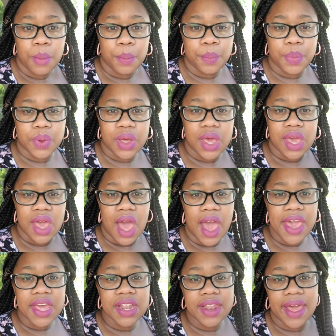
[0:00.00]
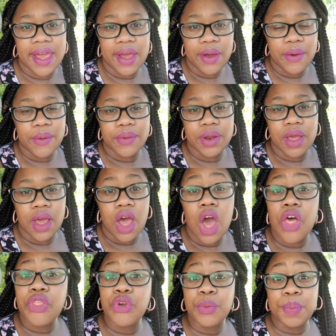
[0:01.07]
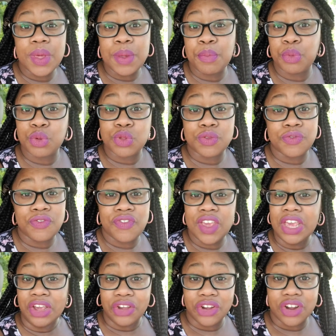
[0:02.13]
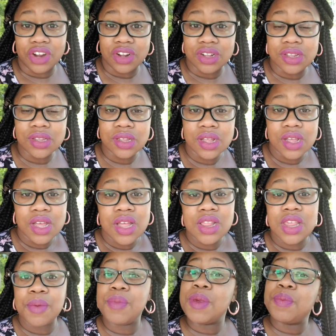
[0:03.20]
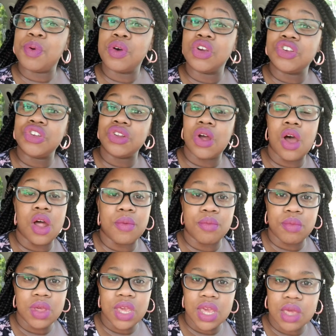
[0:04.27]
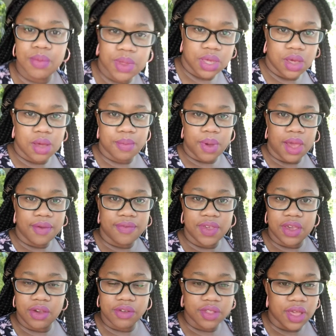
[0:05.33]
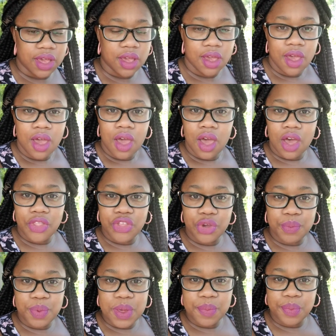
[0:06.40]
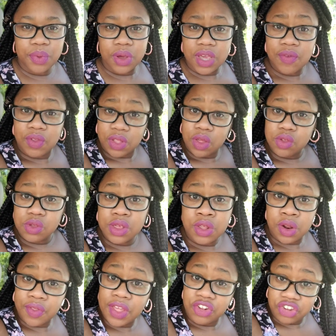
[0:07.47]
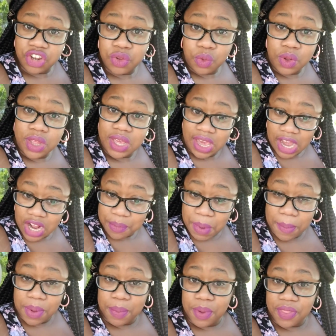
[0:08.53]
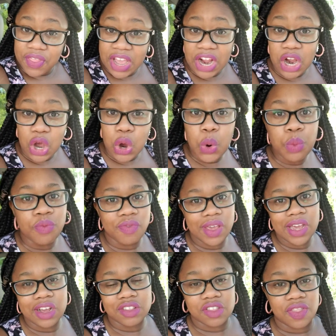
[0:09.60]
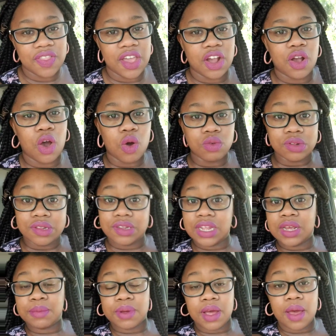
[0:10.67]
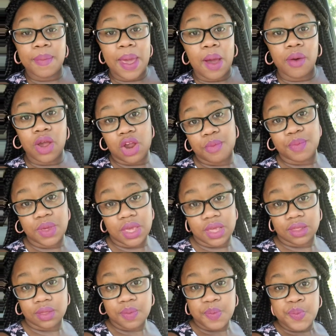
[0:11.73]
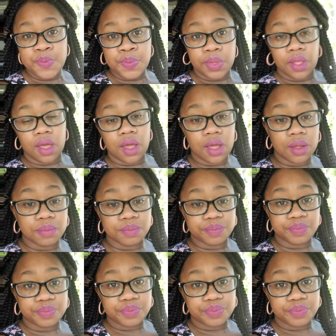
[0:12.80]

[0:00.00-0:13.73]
but i allowed other people's fears to be pushed on me and become my fears. Like other people, even those you know they genuinely cared about me, but their own fears and their own stigma about herpes um,